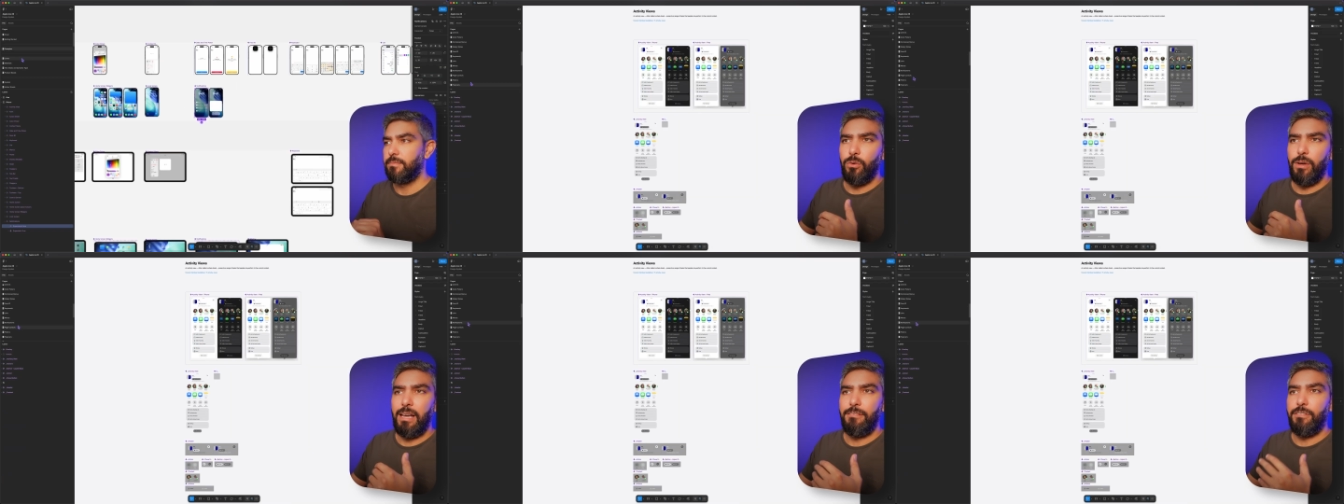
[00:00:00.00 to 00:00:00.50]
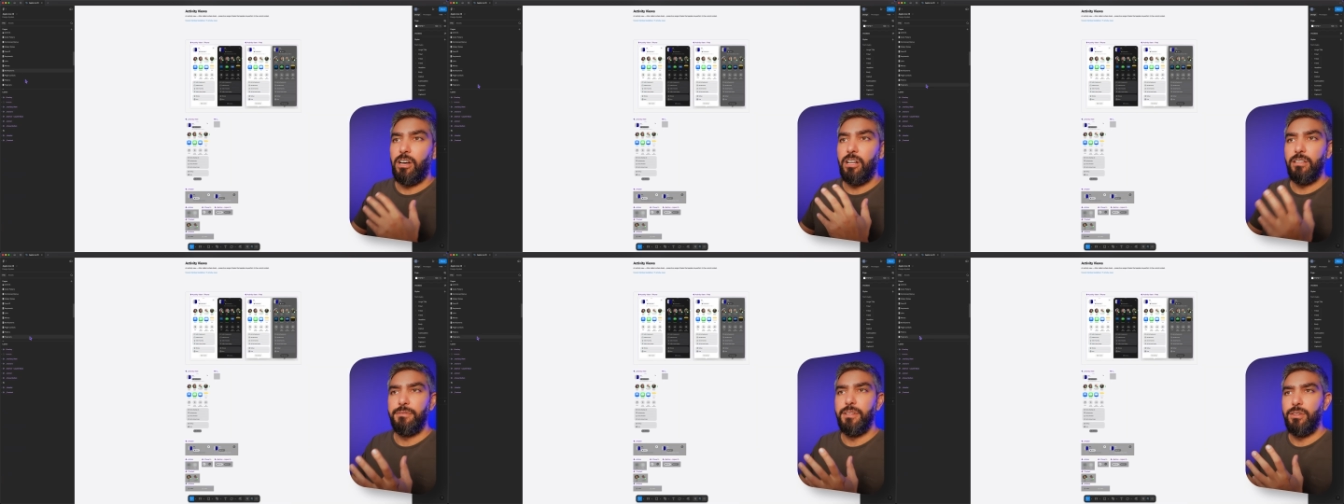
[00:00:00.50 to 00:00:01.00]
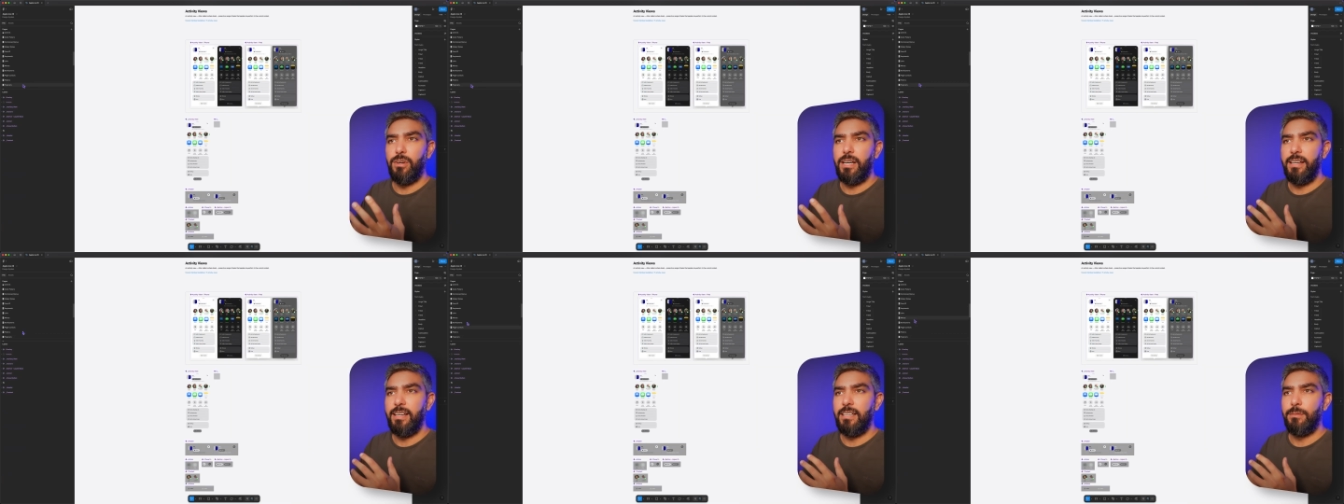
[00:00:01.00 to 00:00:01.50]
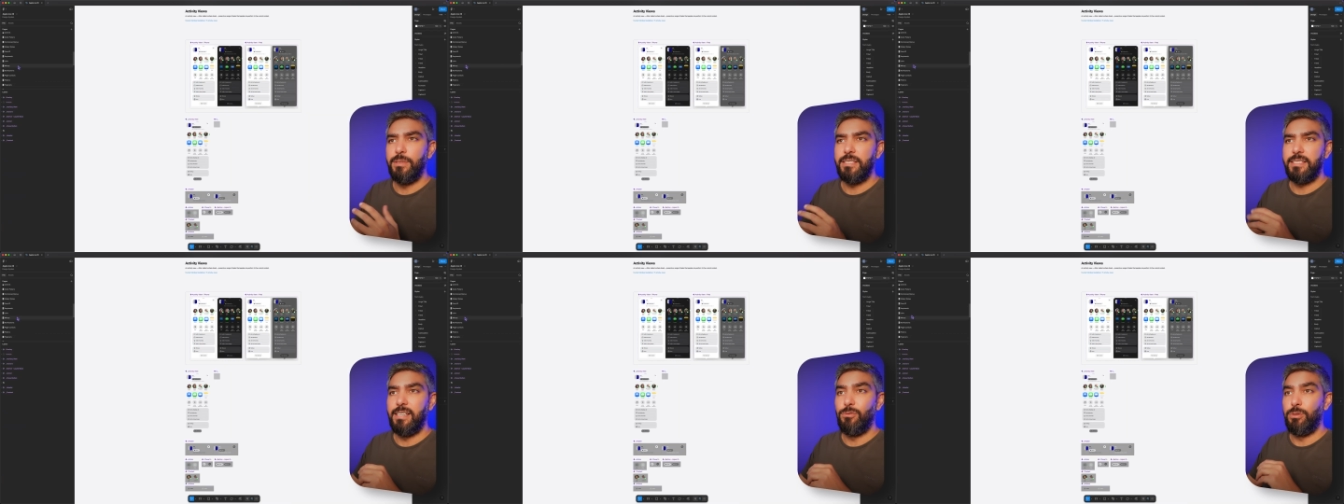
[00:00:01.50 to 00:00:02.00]
We have all of the UI
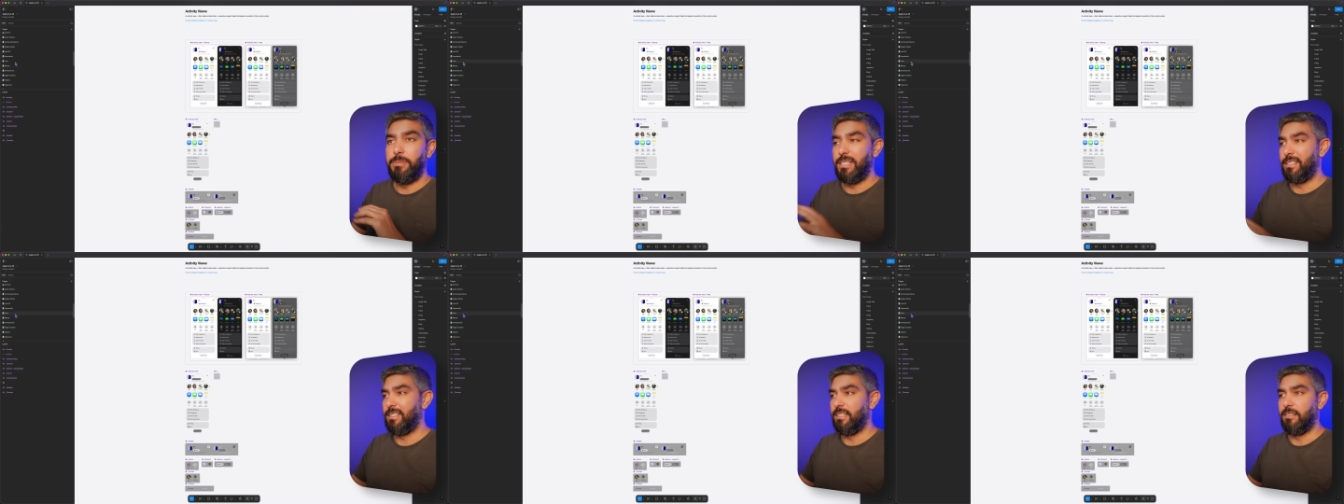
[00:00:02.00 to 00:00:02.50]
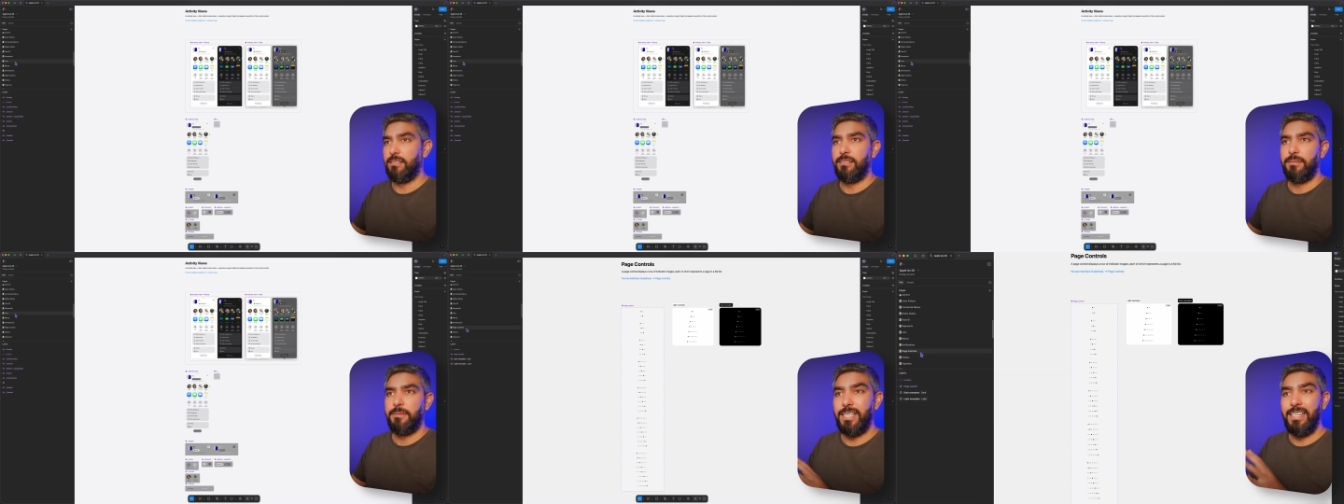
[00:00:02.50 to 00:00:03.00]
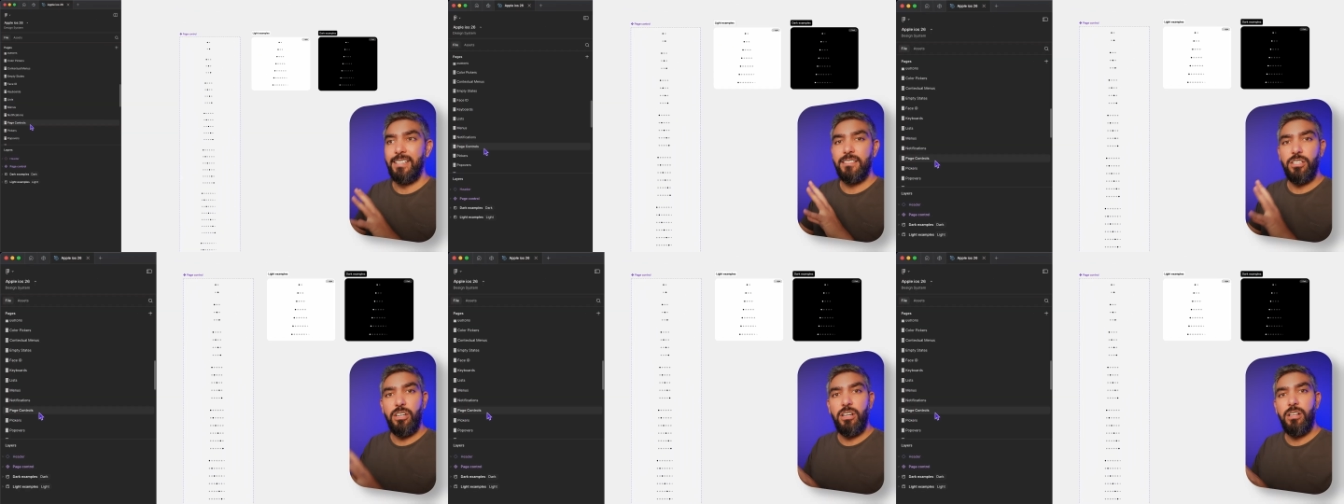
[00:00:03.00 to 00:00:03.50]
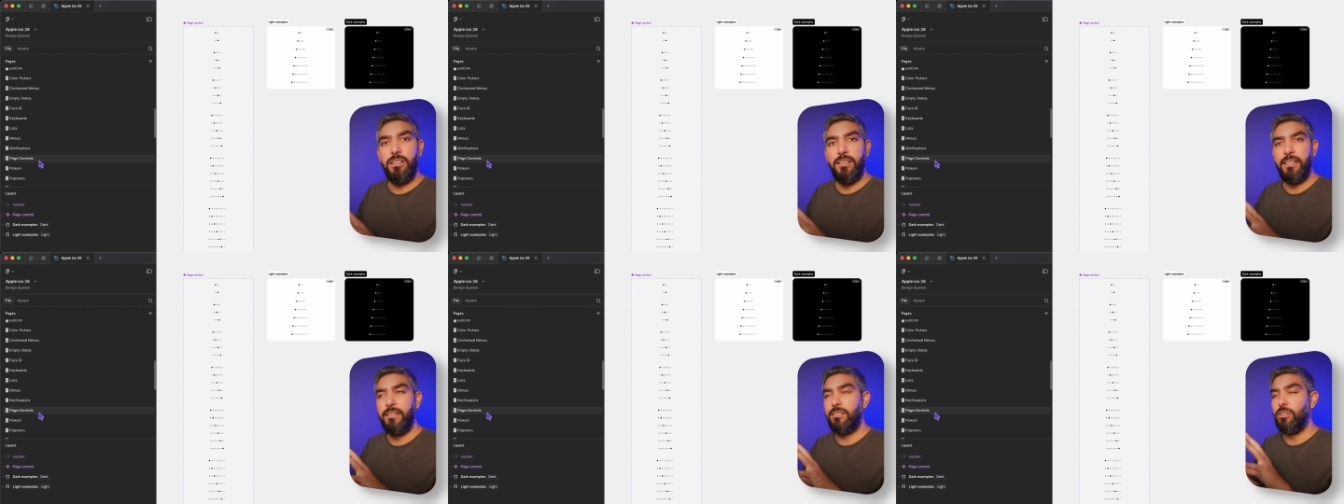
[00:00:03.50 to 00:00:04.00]
elements that we might need and it's all
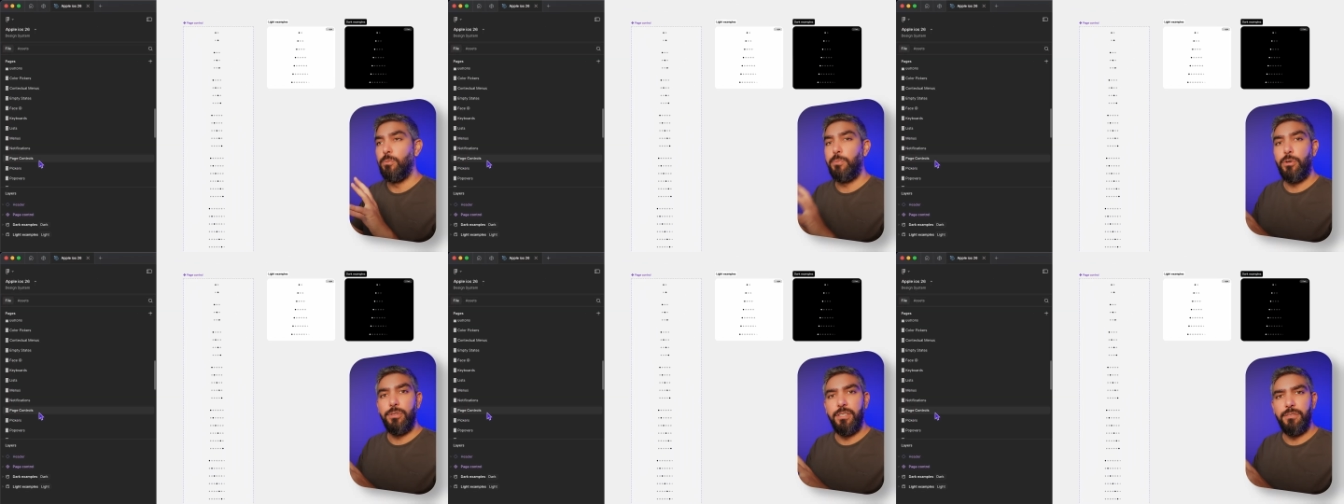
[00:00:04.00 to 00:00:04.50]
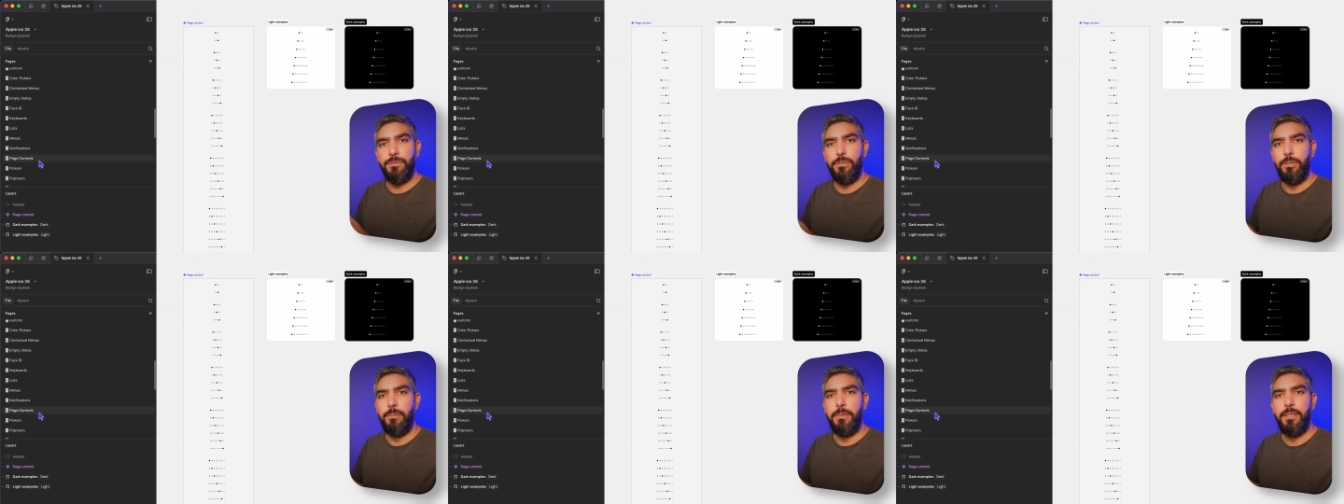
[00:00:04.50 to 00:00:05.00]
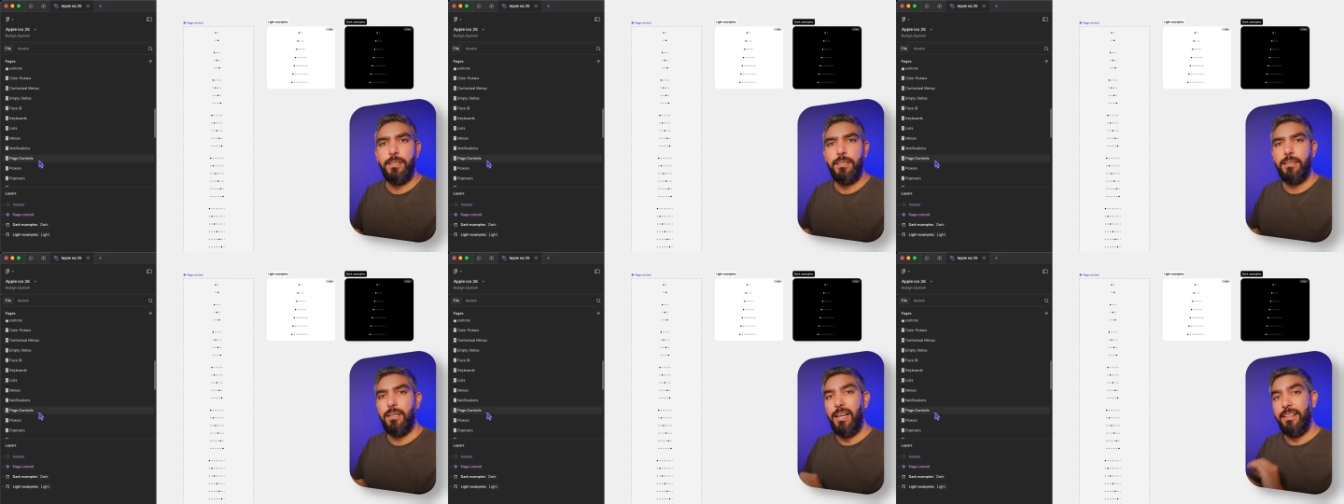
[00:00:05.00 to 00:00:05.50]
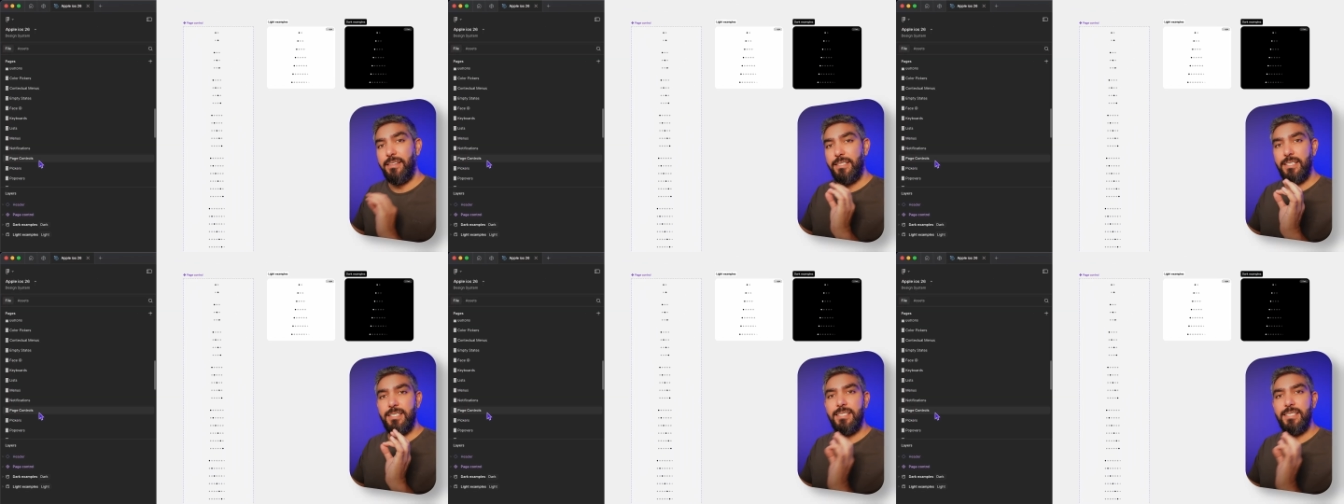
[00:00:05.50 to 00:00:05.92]
in component form and this is